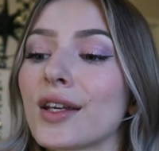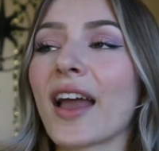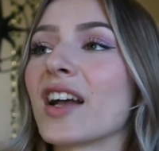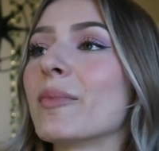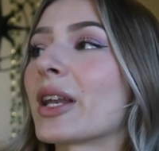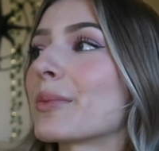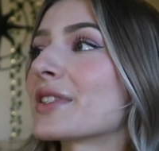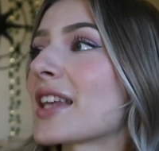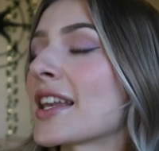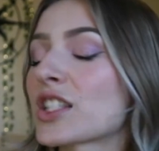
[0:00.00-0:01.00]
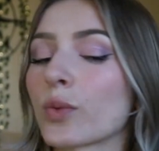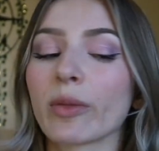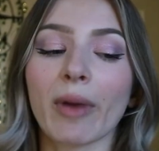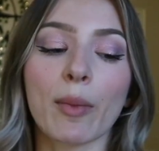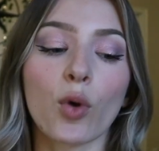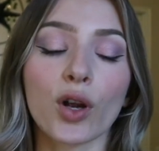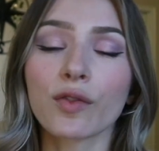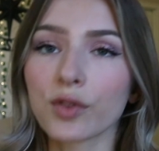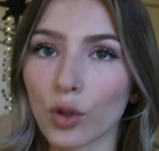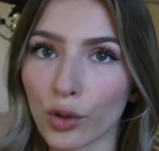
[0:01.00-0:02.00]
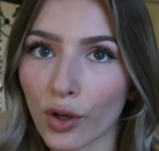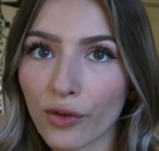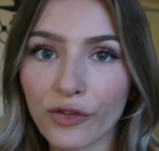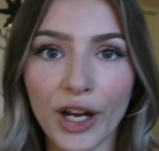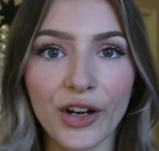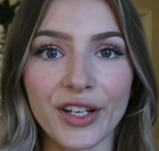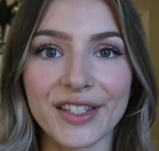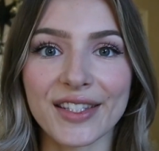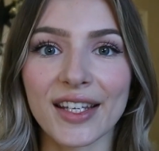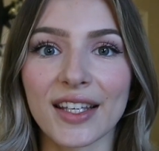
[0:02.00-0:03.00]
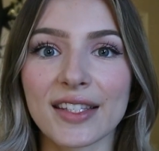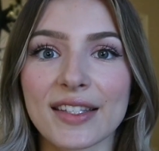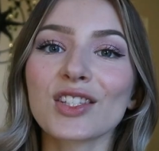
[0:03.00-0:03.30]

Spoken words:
I have been obsessed with my more floral fragrances,